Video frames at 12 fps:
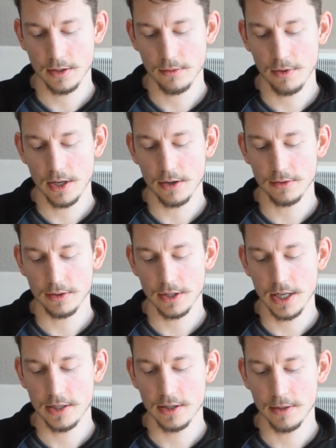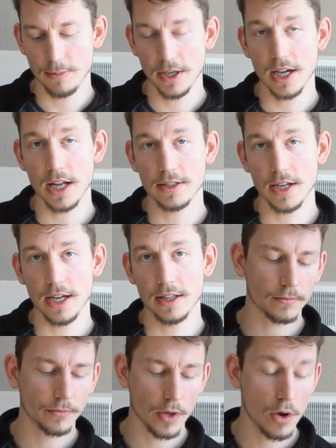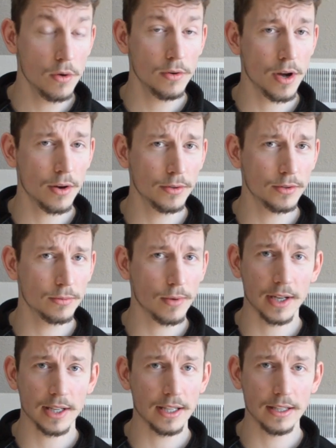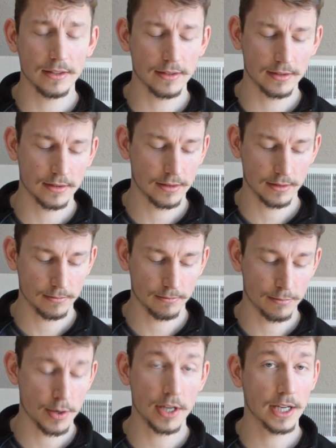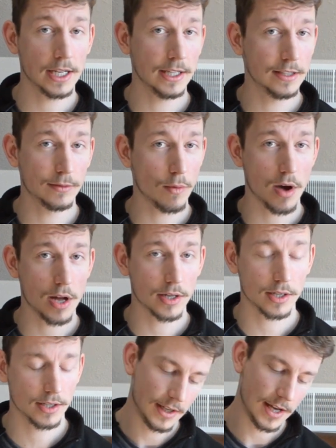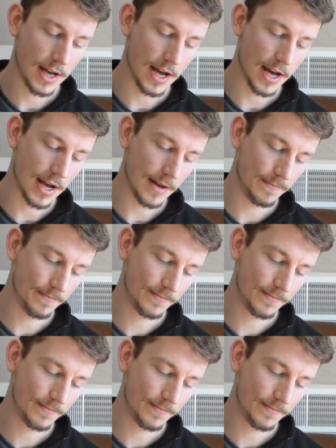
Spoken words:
We don't need to pick on Tyler. Who knows what he's putting in his water? That's